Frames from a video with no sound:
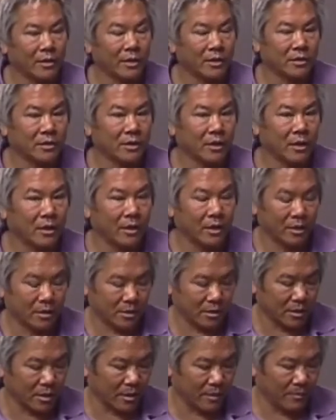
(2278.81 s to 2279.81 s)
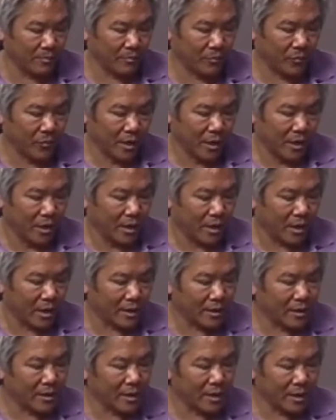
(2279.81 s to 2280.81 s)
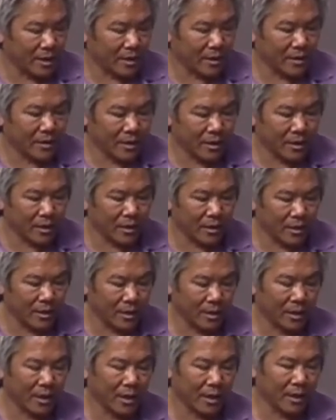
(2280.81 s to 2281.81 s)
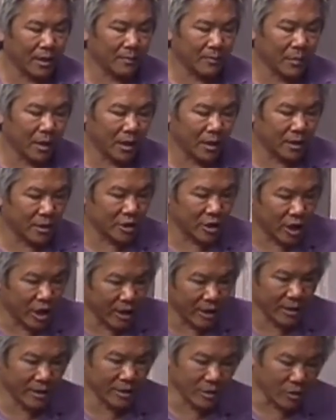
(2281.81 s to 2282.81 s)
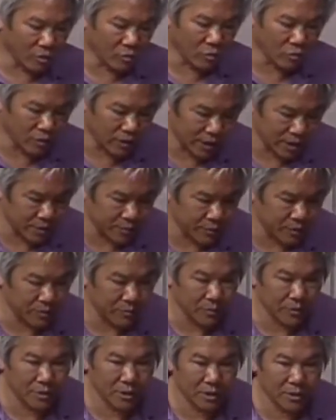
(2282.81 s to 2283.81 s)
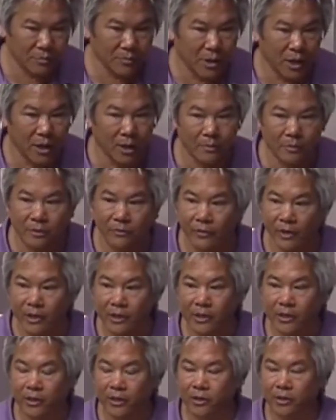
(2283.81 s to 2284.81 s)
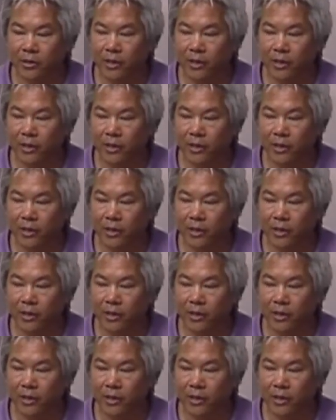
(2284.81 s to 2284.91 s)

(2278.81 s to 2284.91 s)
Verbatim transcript: It's a, it's, um, I think, and again, I'm not a Chinese cultural expert, but just my observation is